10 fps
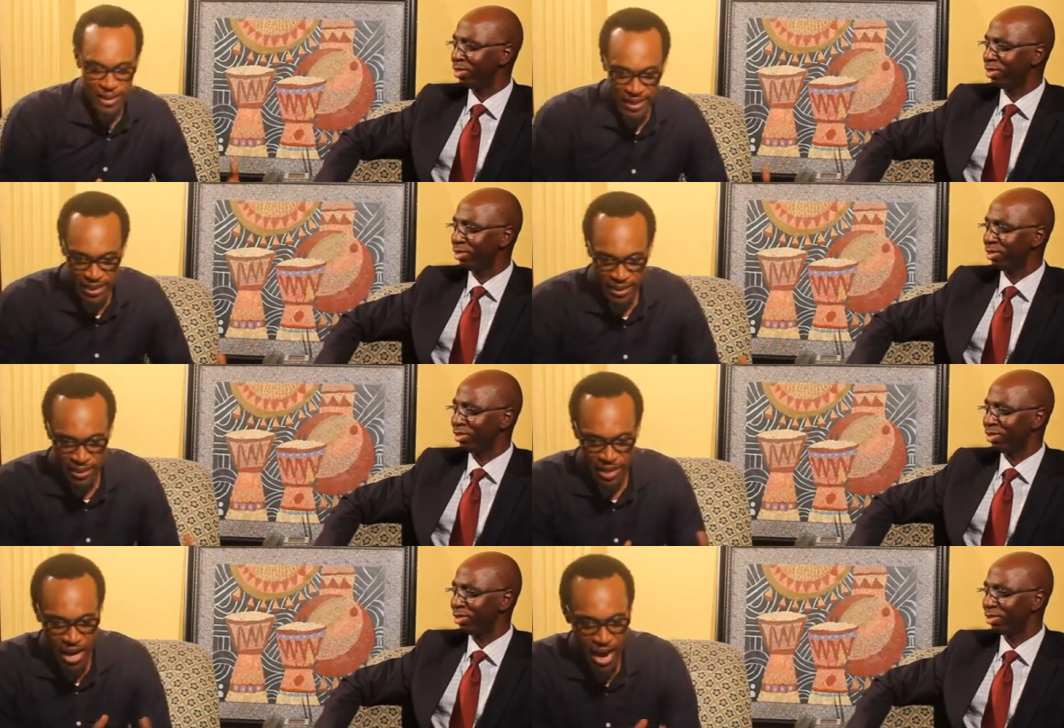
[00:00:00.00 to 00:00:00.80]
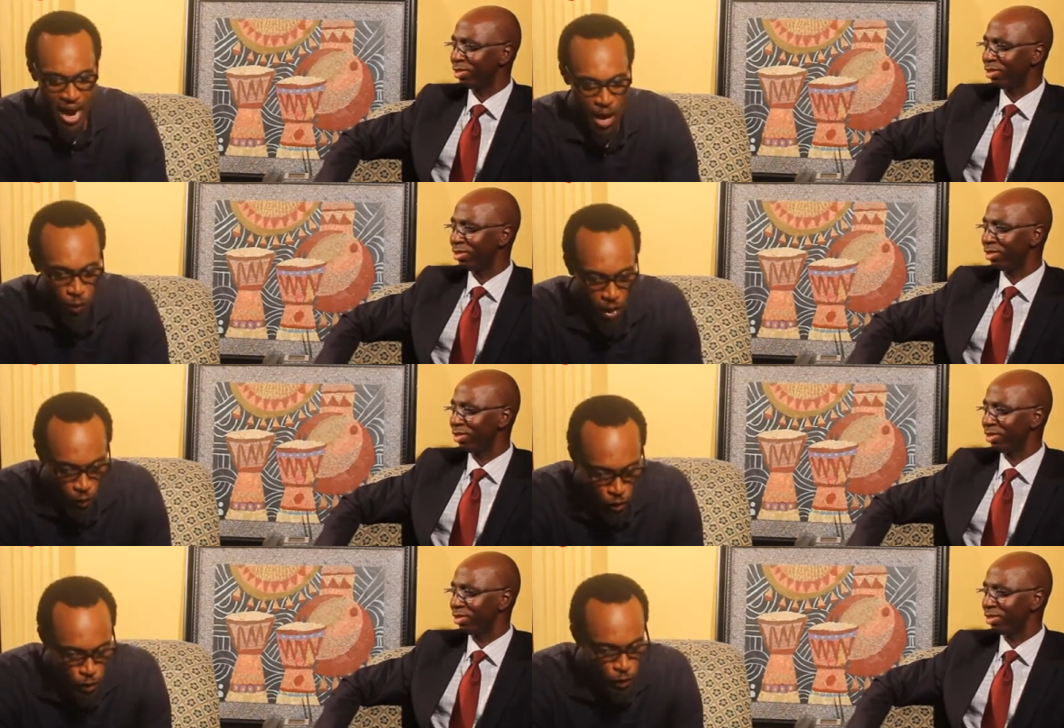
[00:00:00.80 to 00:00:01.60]
Speaker 1: in
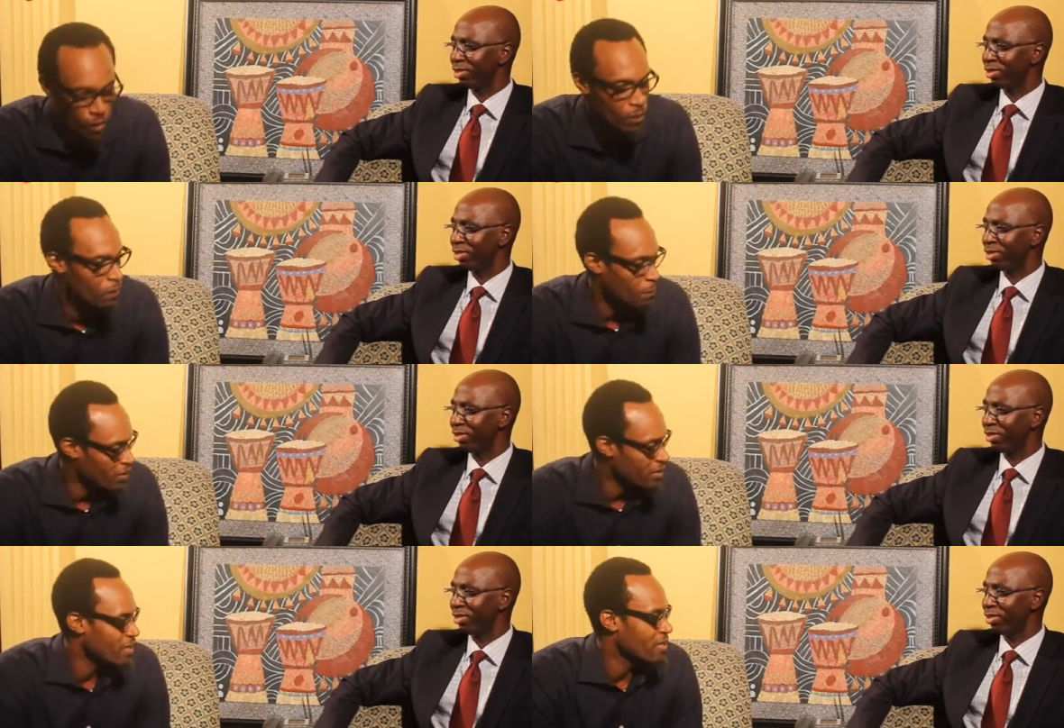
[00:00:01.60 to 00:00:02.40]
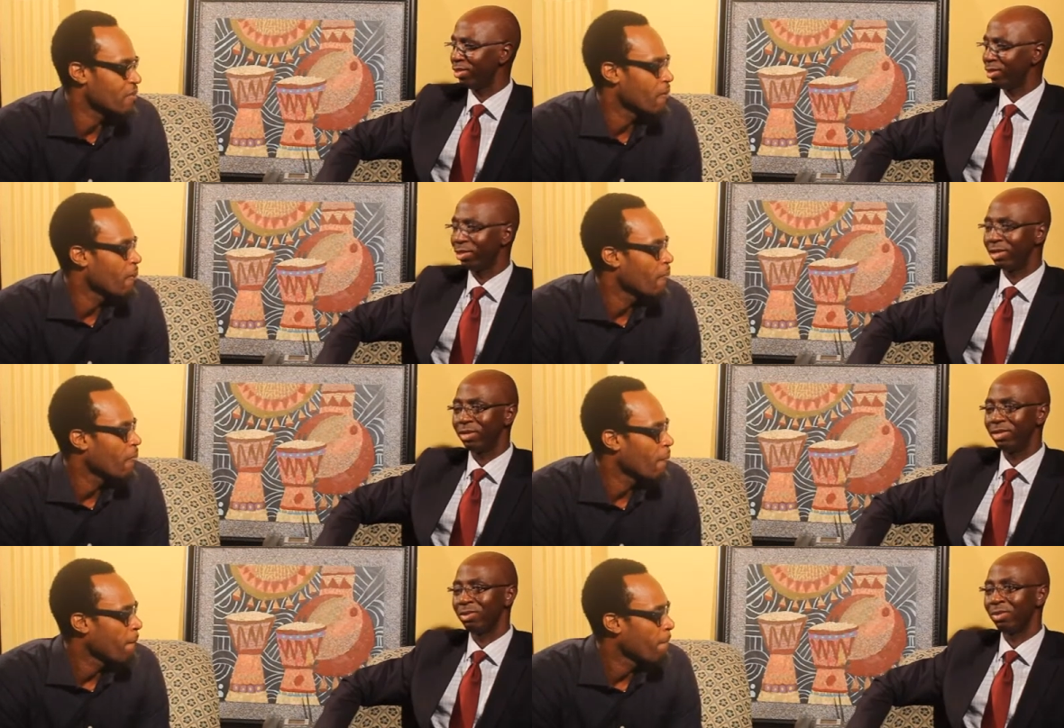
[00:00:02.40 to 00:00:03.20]
aquaculture business?
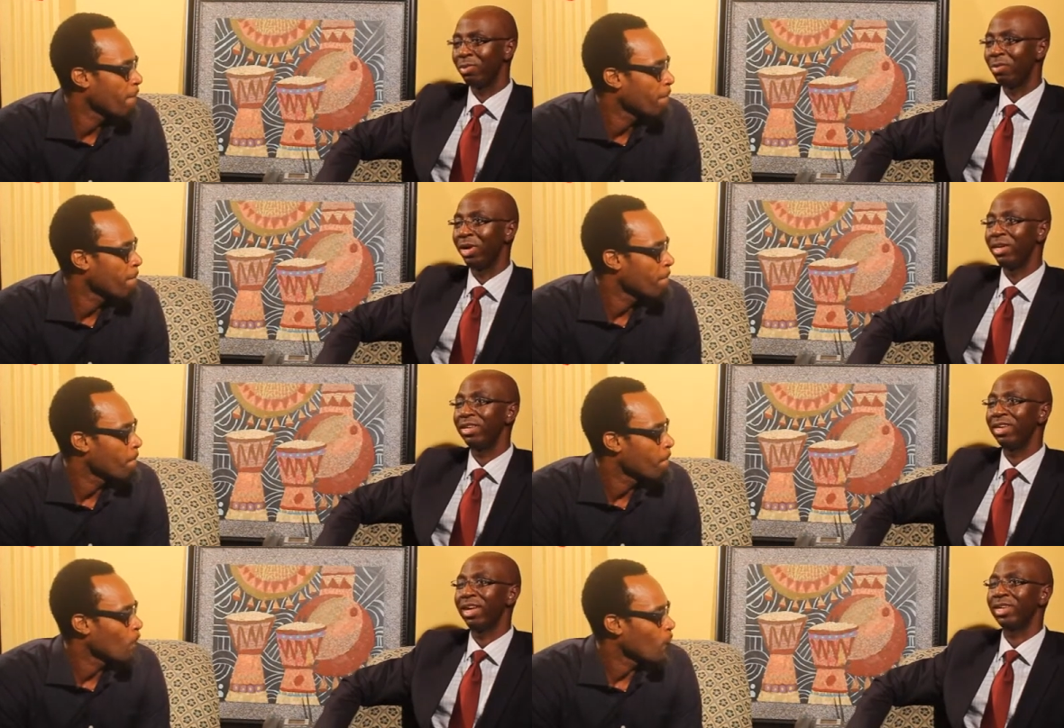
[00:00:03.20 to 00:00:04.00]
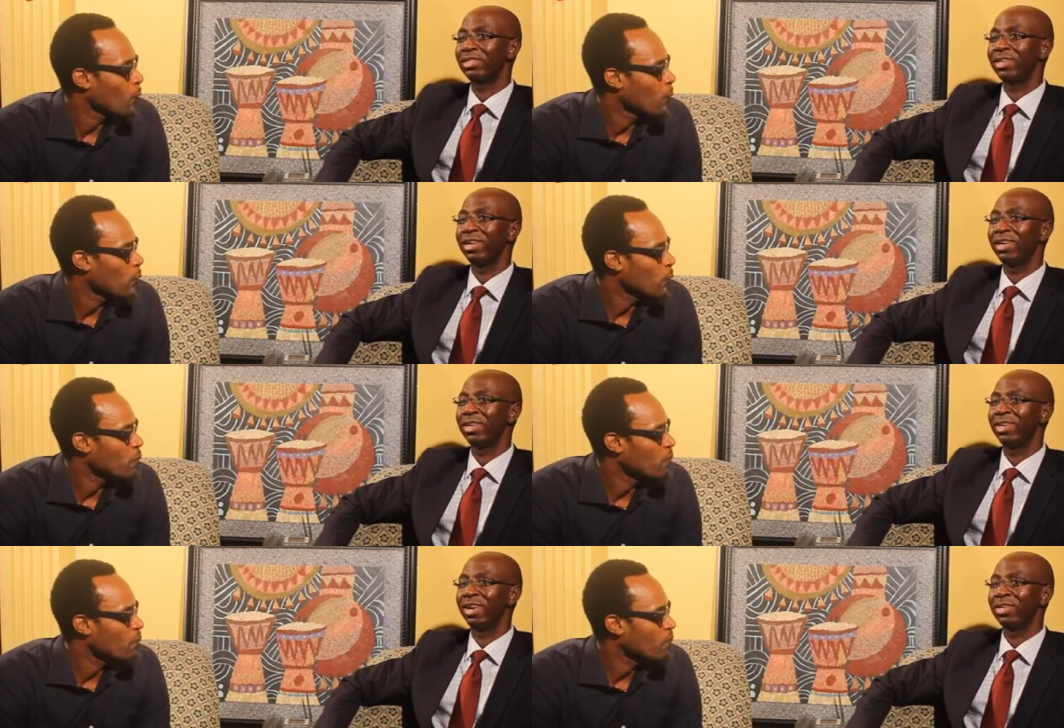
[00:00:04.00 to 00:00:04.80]
Speaker 2: Well, as,
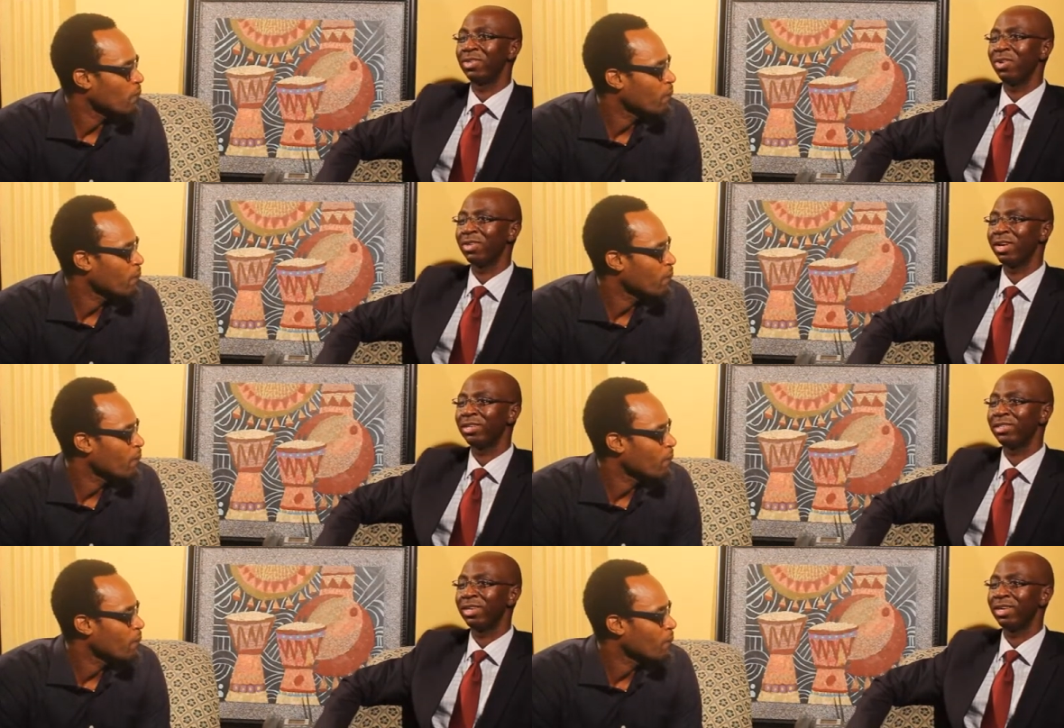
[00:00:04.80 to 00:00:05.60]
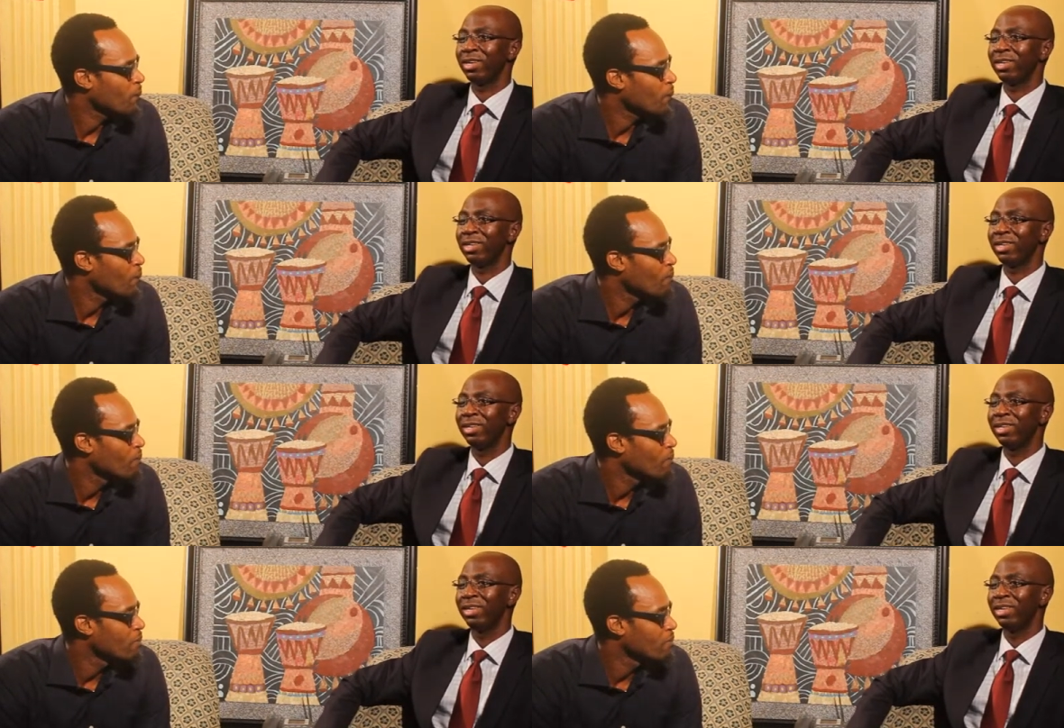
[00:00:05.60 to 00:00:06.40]
uh, as long as uh
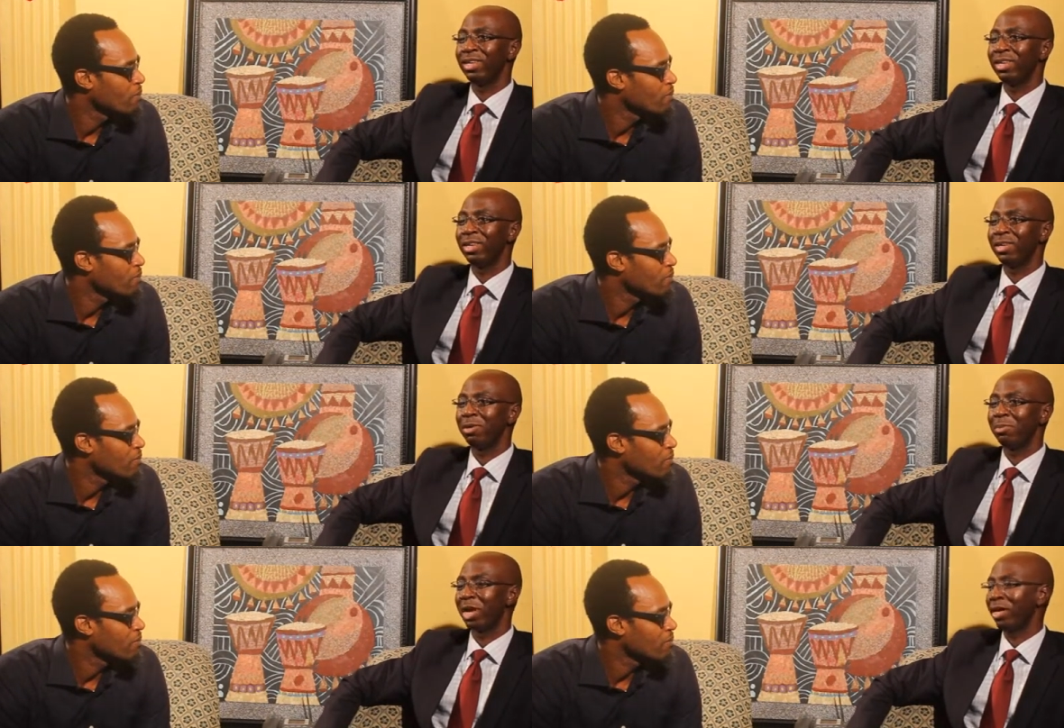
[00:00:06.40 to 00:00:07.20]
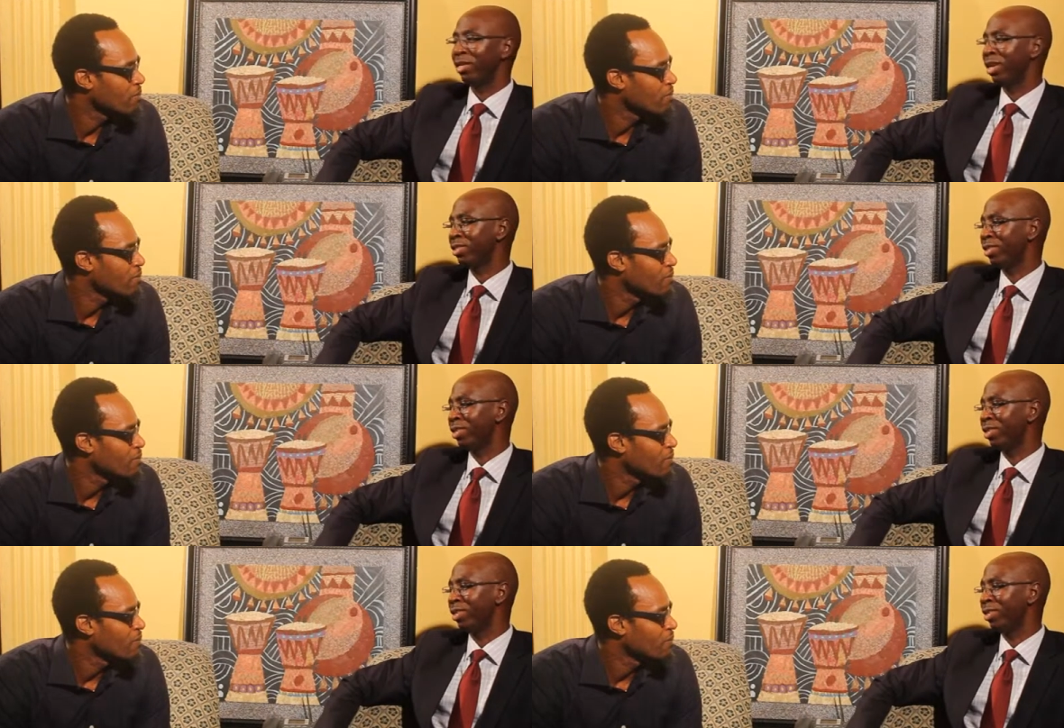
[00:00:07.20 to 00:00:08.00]
my years
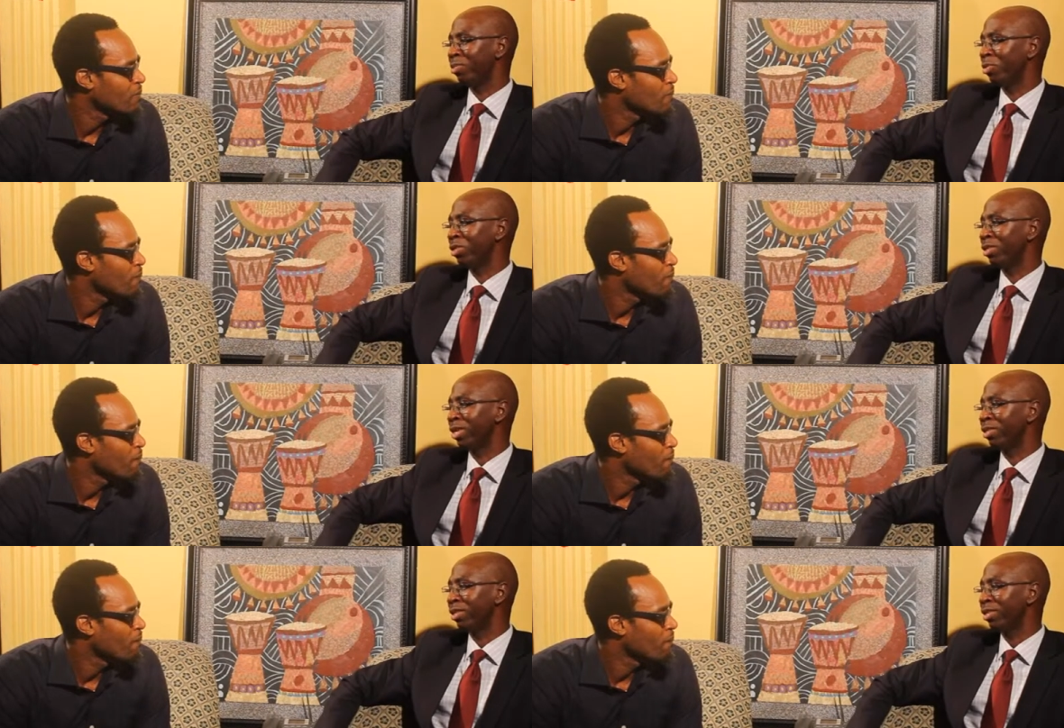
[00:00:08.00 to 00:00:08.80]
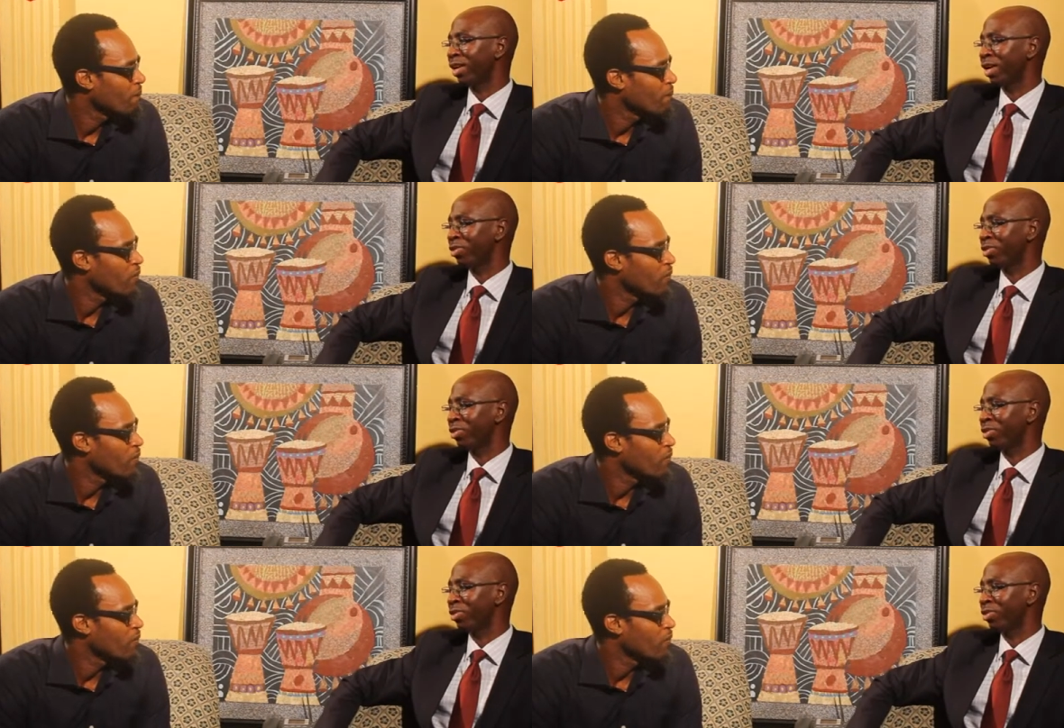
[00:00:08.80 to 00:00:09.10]
in the Polytechnic, I